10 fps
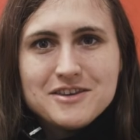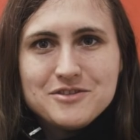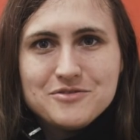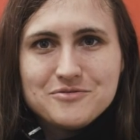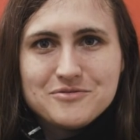
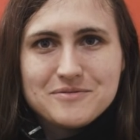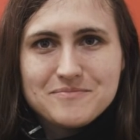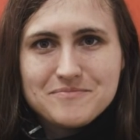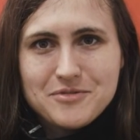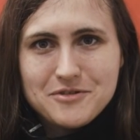You
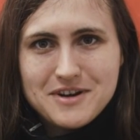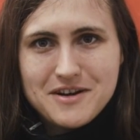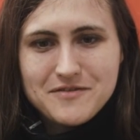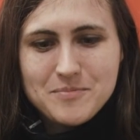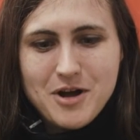pull it
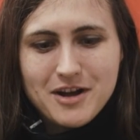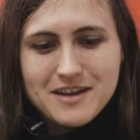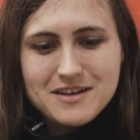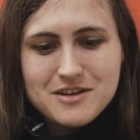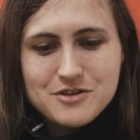out of your
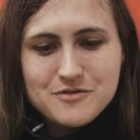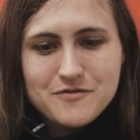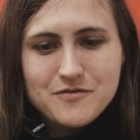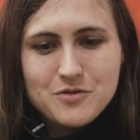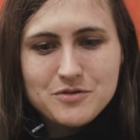pocket, you
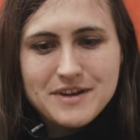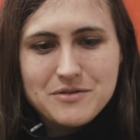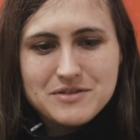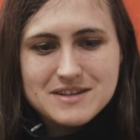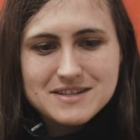fold
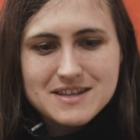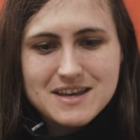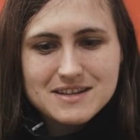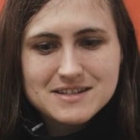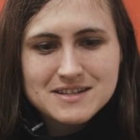out these
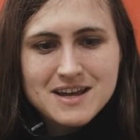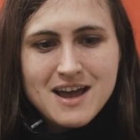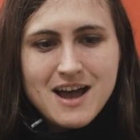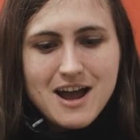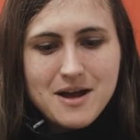things,
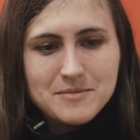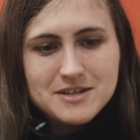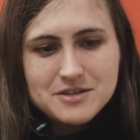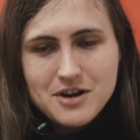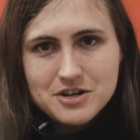um, and
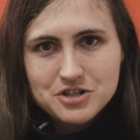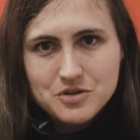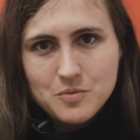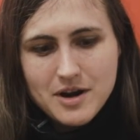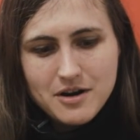these are
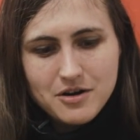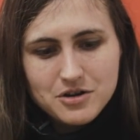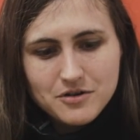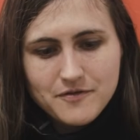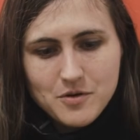actually where
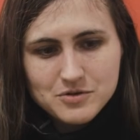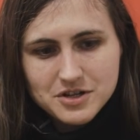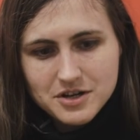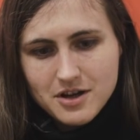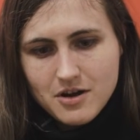your phone's
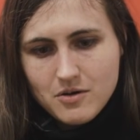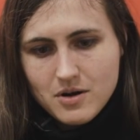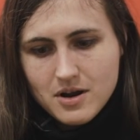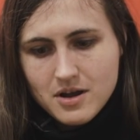gonna go.